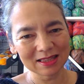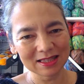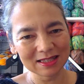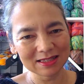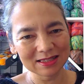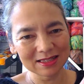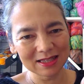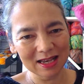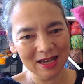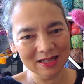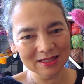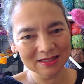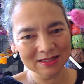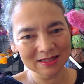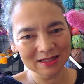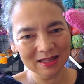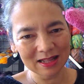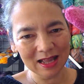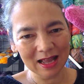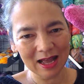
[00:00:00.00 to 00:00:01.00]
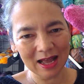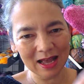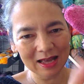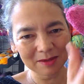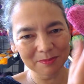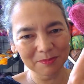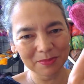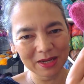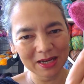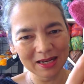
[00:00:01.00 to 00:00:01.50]
this yarn
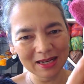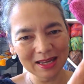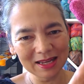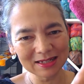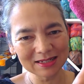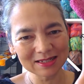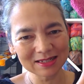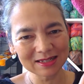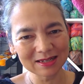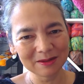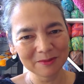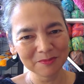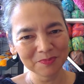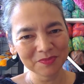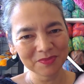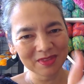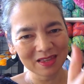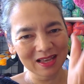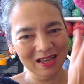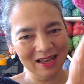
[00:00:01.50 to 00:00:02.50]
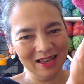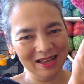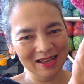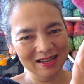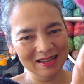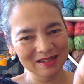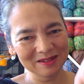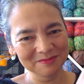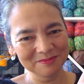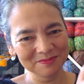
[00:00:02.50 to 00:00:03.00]
had been knit.
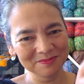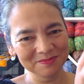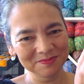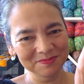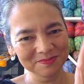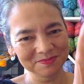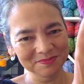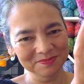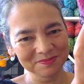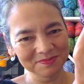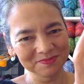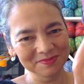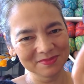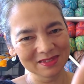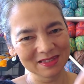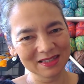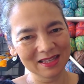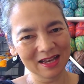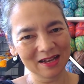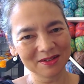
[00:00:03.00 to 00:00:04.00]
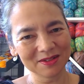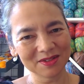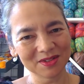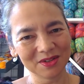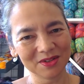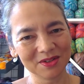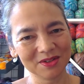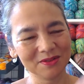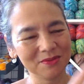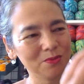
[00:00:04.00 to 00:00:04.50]

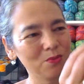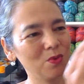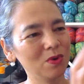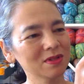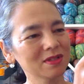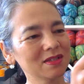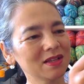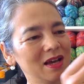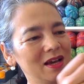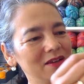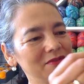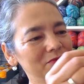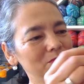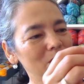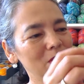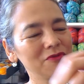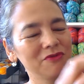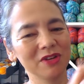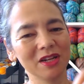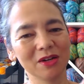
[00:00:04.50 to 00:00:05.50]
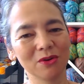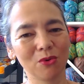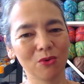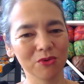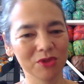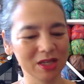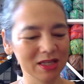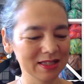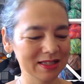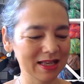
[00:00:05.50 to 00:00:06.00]
So once I've woven in all
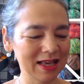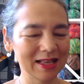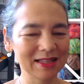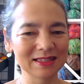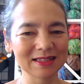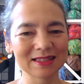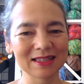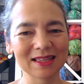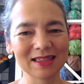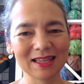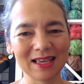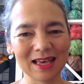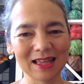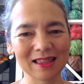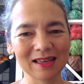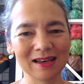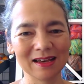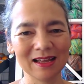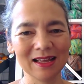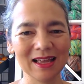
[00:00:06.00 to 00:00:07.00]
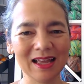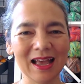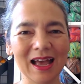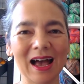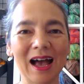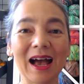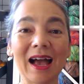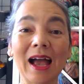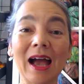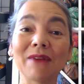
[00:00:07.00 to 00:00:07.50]
these ends and the other,
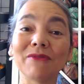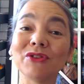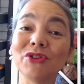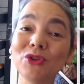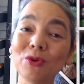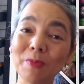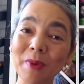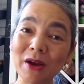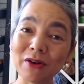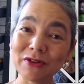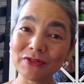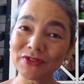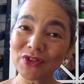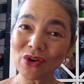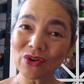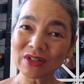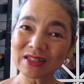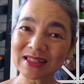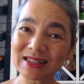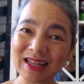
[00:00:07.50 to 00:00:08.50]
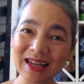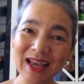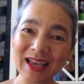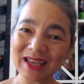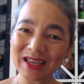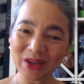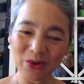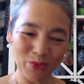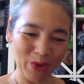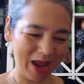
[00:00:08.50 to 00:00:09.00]
I have a new pair of socks that I
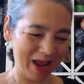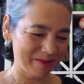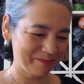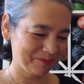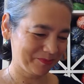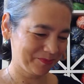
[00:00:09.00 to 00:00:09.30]
can wear.